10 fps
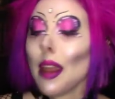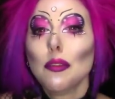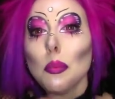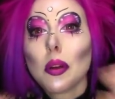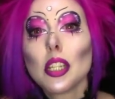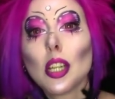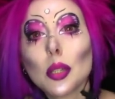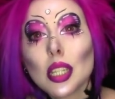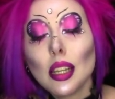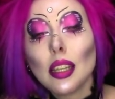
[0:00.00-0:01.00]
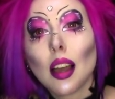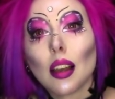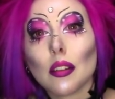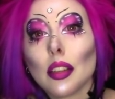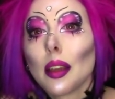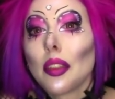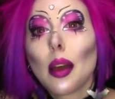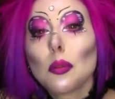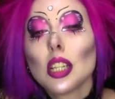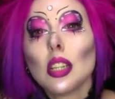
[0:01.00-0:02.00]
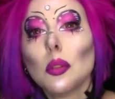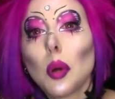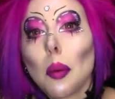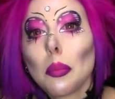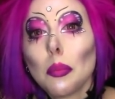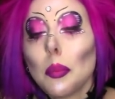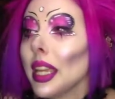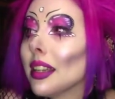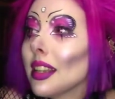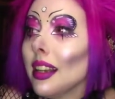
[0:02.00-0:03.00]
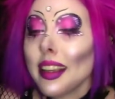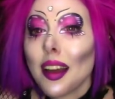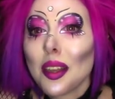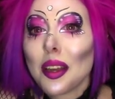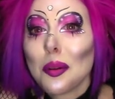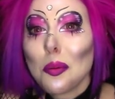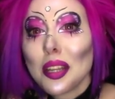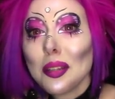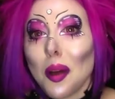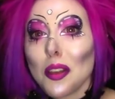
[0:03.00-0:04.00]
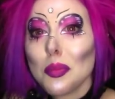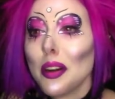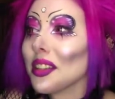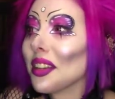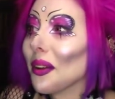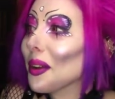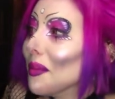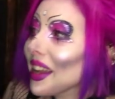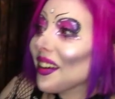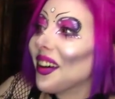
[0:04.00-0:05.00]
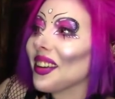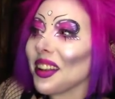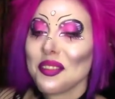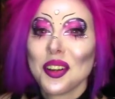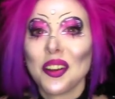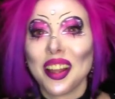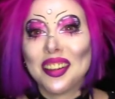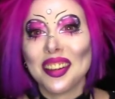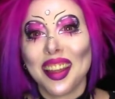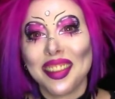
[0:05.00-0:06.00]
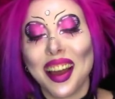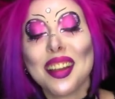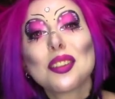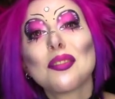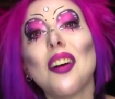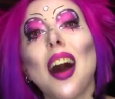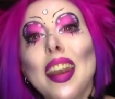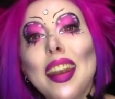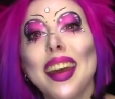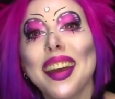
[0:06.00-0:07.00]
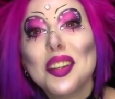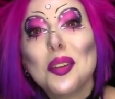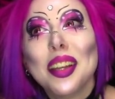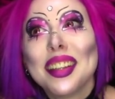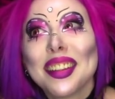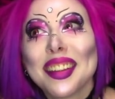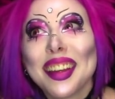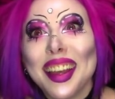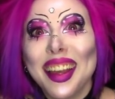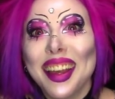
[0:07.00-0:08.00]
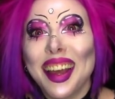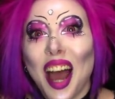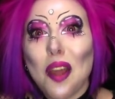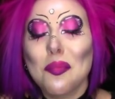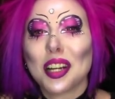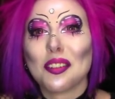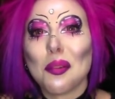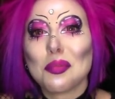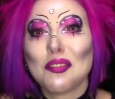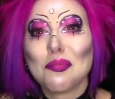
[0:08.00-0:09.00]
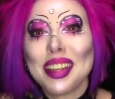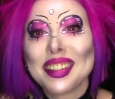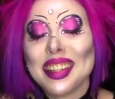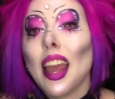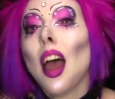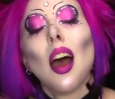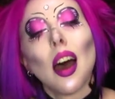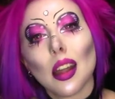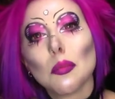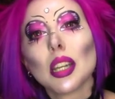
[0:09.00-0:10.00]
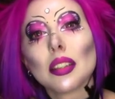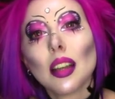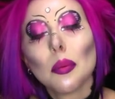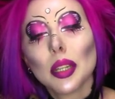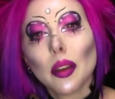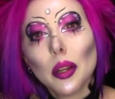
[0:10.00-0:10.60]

everybody go a silly colour, and that'll cheer you up, being a silly colour, walking past mirrors and going, oh my god, I'd forgotten I look like that. It's fun. Do it. I'm a corruptive pixie, and I'm shutting up and